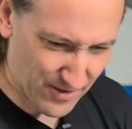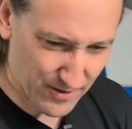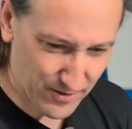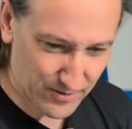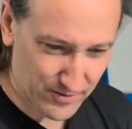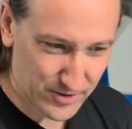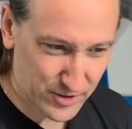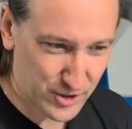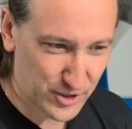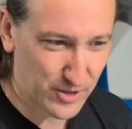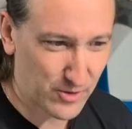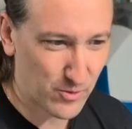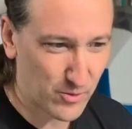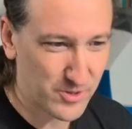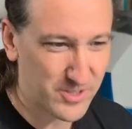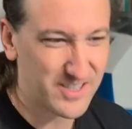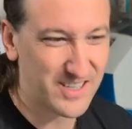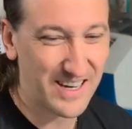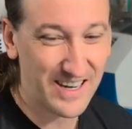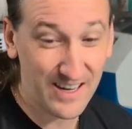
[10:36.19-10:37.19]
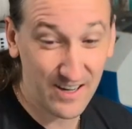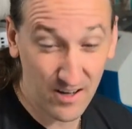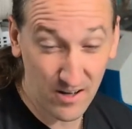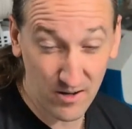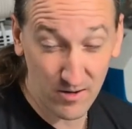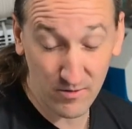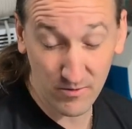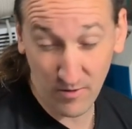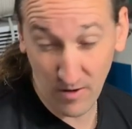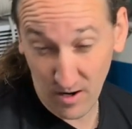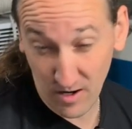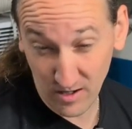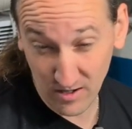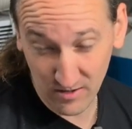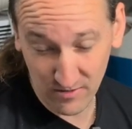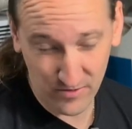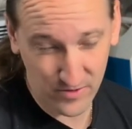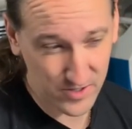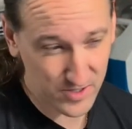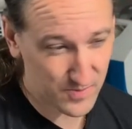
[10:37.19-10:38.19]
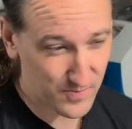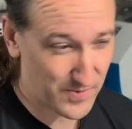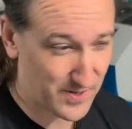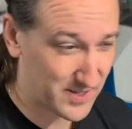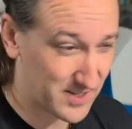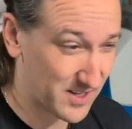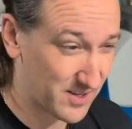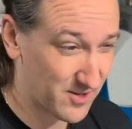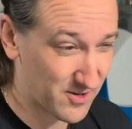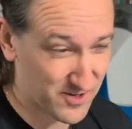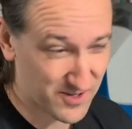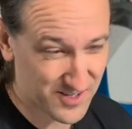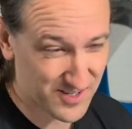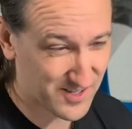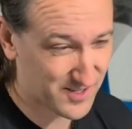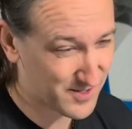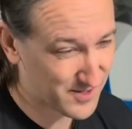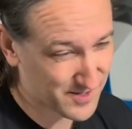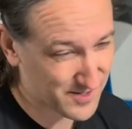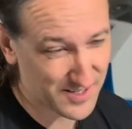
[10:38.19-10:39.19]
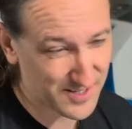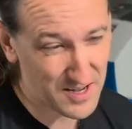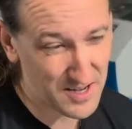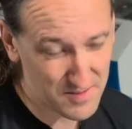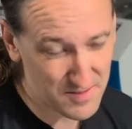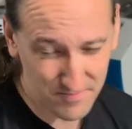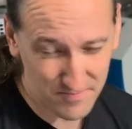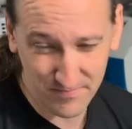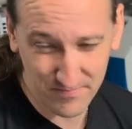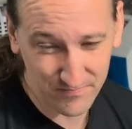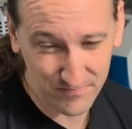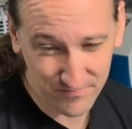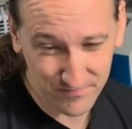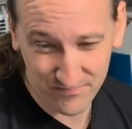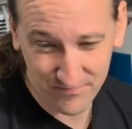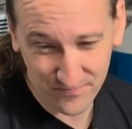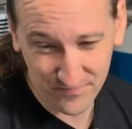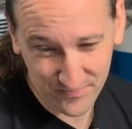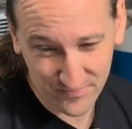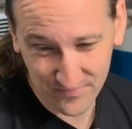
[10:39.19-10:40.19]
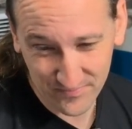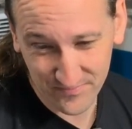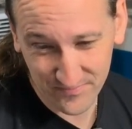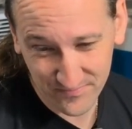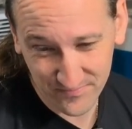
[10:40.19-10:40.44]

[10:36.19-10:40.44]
And the general state of all of this means that there's some